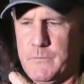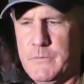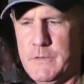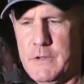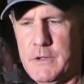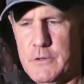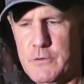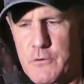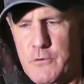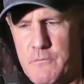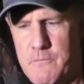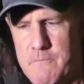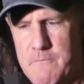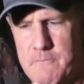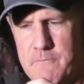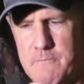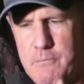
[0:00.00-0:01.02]
your little
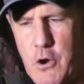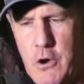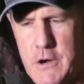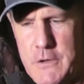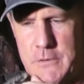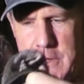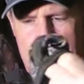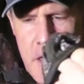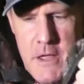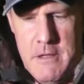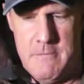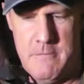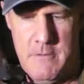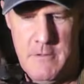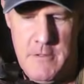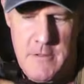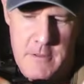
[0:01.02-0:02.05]
pocket there,
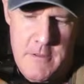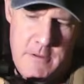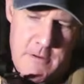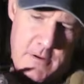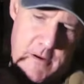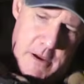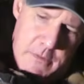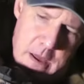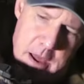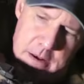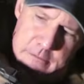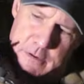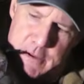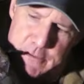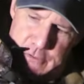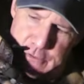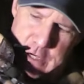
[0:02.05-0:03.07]
and that
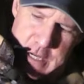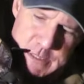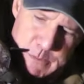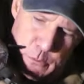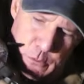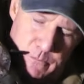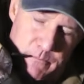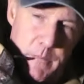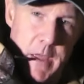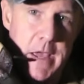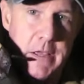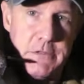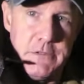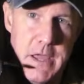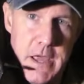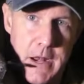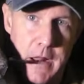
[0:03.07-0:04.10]
is adjustable, hangs
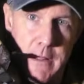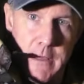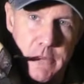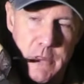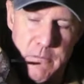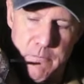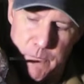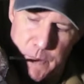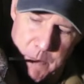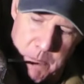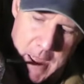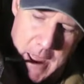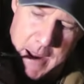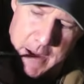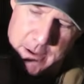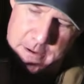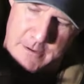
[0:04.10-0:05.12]
down underneath the
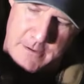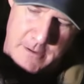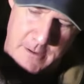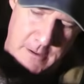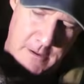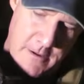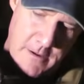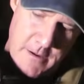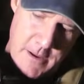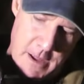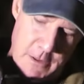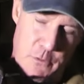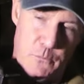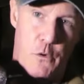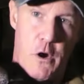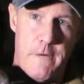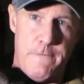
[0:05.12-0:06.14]
pack, and
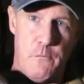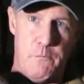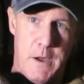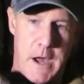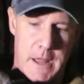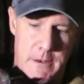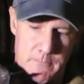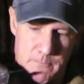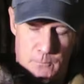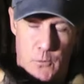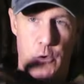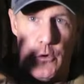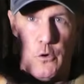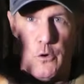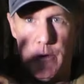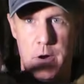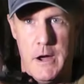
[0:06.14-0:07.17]
your rifle butt
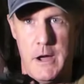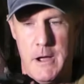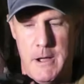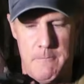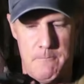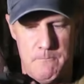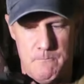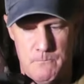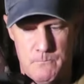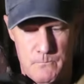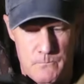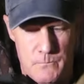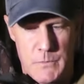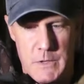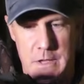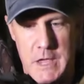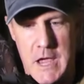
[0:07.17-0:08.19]
or
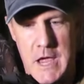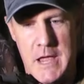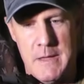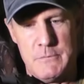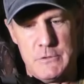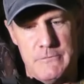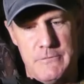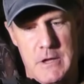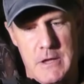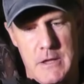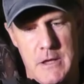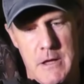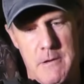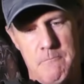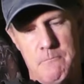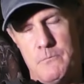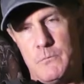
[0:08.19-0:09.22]
the cams of
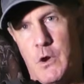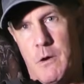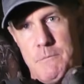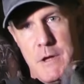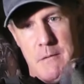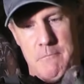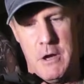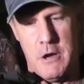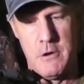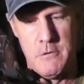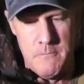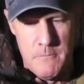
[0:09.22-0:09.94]
a compound bow,